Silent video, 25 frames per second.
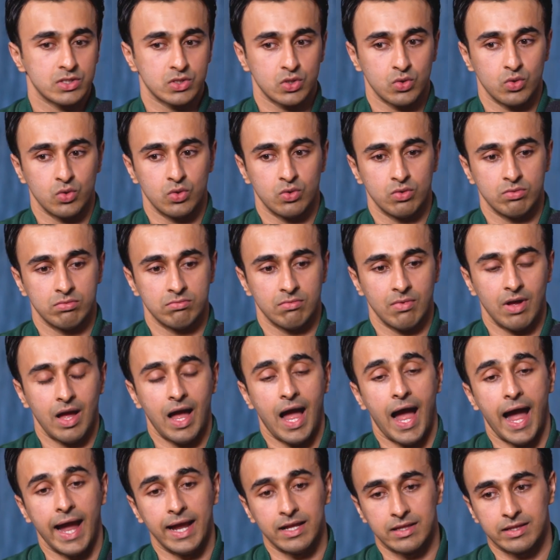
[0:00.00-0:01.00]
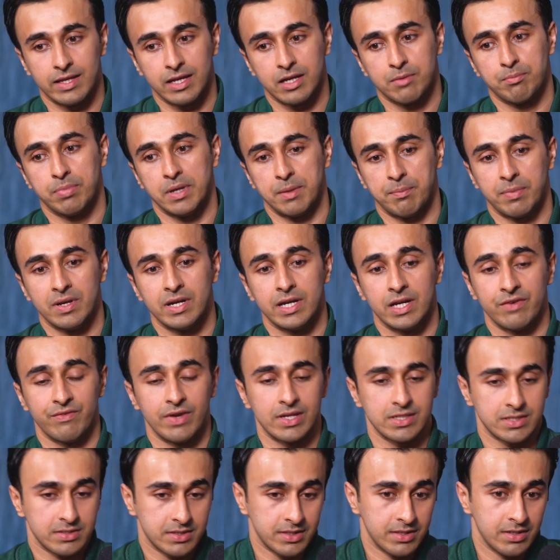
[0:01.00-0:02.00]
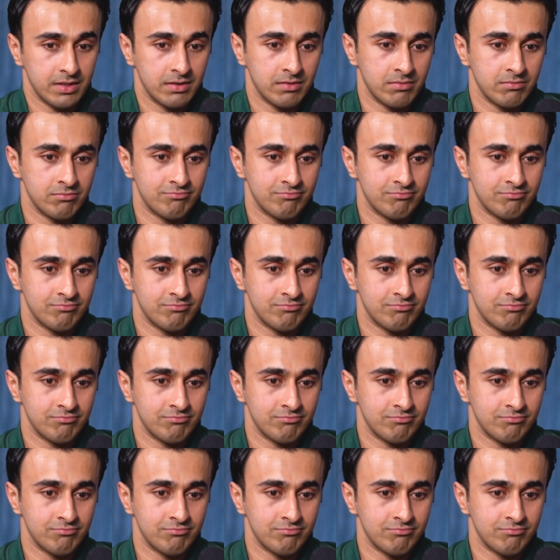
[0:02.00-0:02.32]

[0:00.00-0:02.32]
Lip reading: So I think people invest in